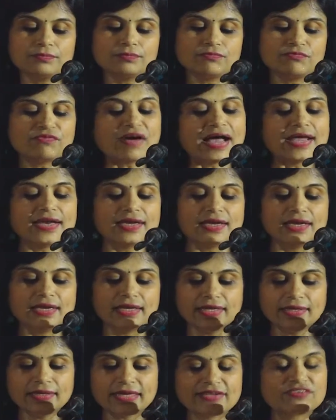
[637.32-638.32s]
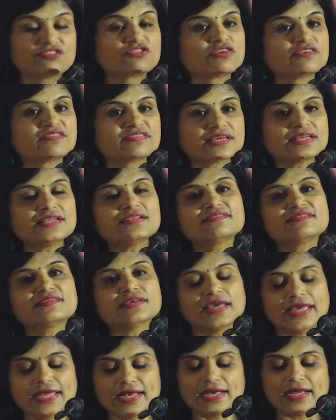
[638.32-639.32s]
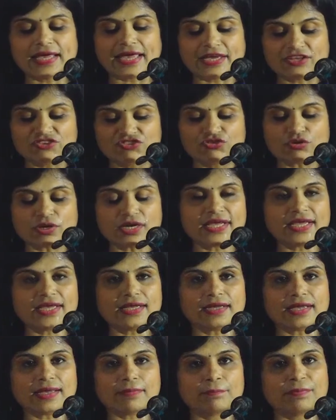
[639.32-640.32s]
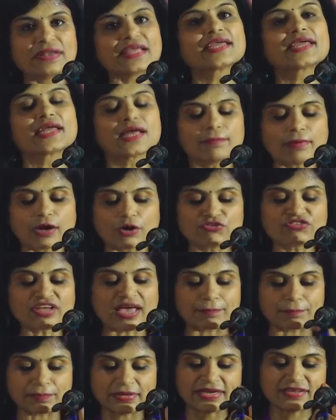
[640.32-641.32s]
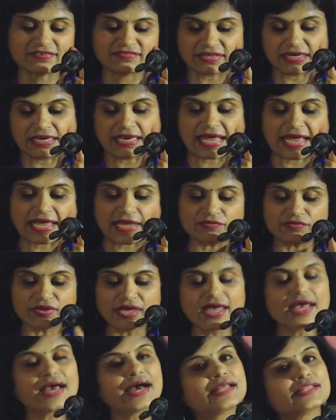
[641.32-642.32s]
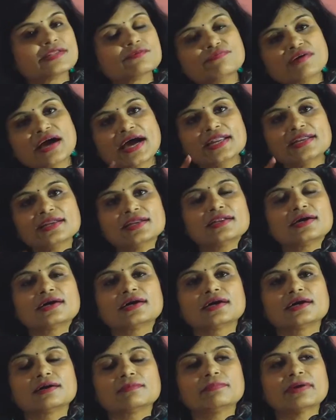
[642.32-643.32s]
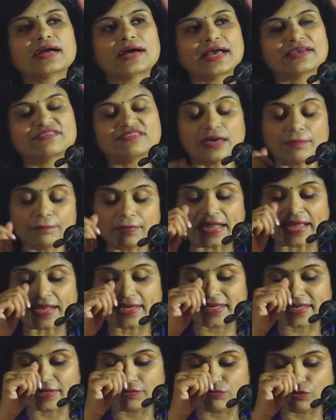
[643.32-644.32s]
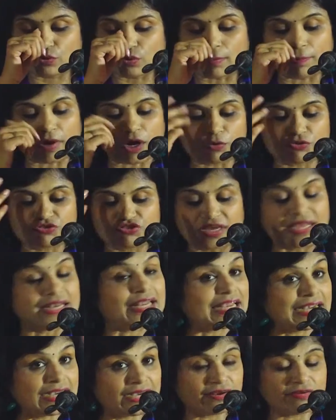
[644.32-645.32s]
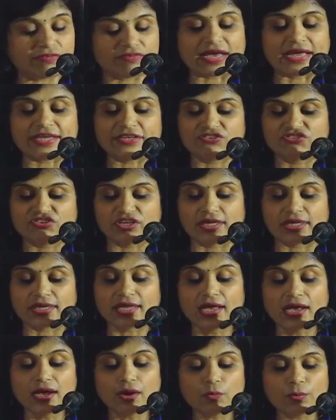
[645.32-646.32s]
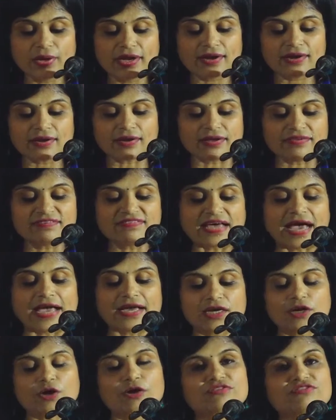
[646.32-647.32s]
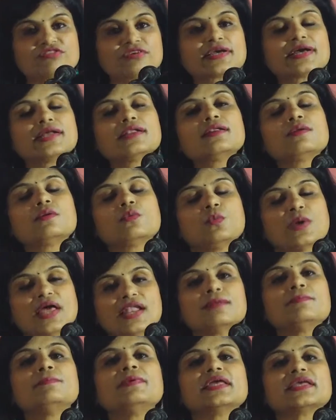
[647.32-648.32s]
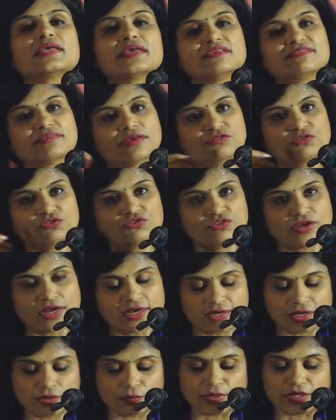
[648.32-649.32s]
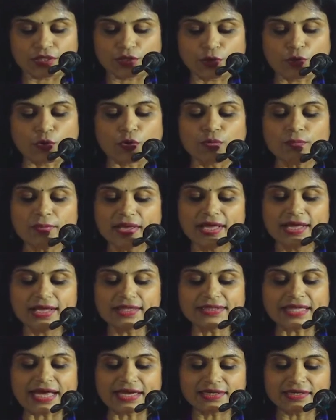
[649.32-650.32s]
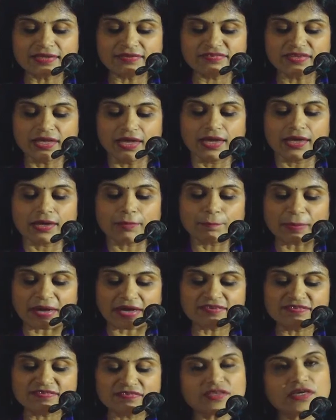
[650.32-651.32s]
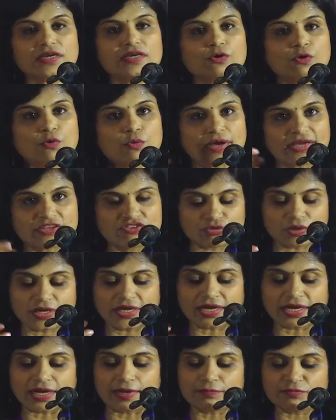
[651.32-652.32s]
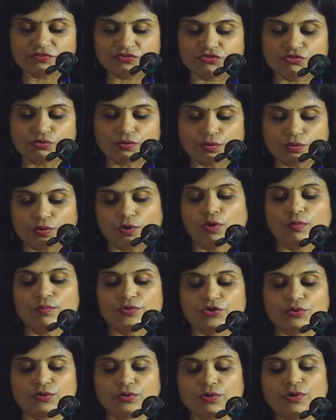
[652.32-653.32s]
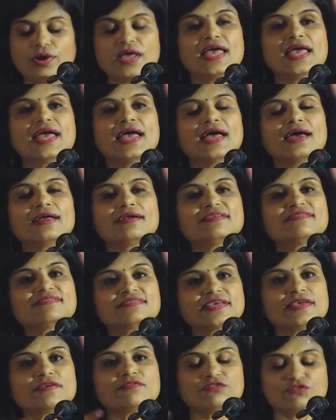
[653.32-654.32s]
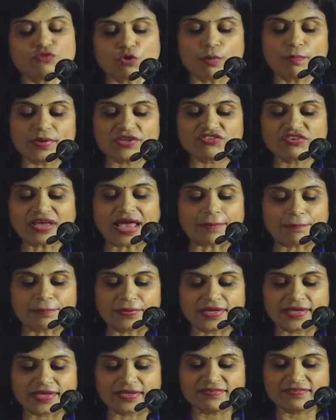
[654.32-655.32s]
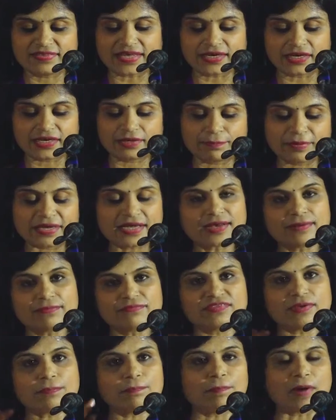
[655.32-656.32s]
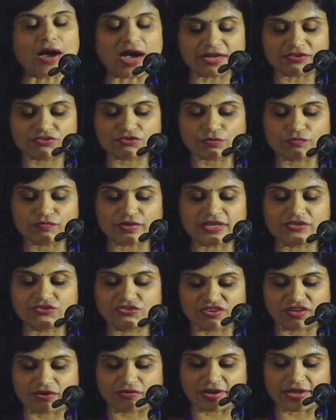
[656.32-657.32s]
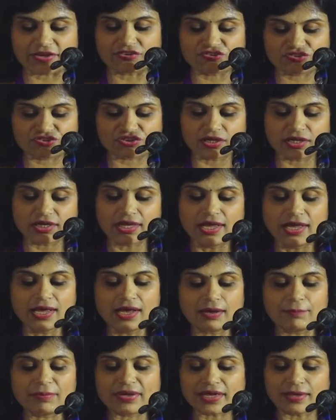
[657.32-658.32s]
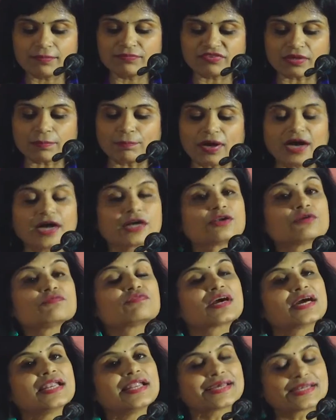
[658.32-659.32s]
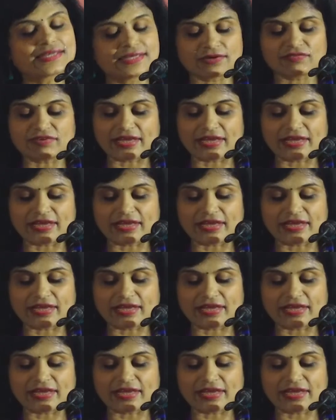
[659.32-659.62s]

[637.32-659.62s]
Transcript: finally, it results in actually bringing about happiness in life. And the final example I'll give you about an Indian writing where psychological well-being is associated with Kumbh. That is, person who actually comes to Kumbh, receives so much happiness that it becomes a part of integration, becomes a part of collective